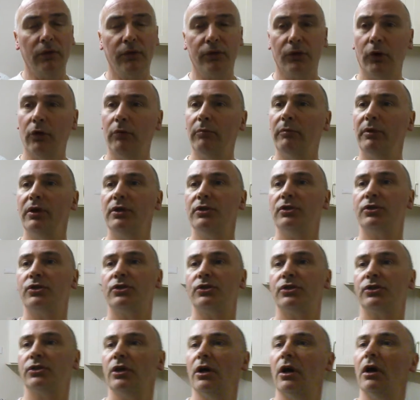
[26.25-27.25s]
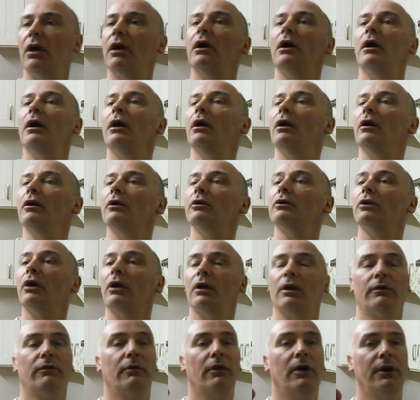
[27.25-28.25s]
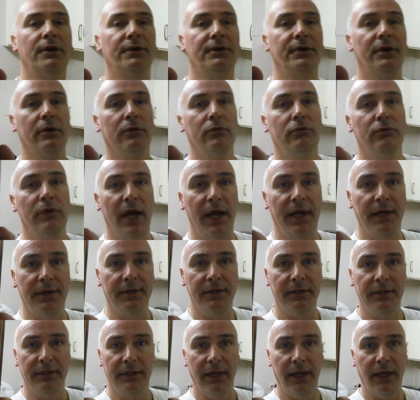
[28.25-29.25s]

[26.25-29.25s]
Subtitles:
Thornbridge Colorado Red.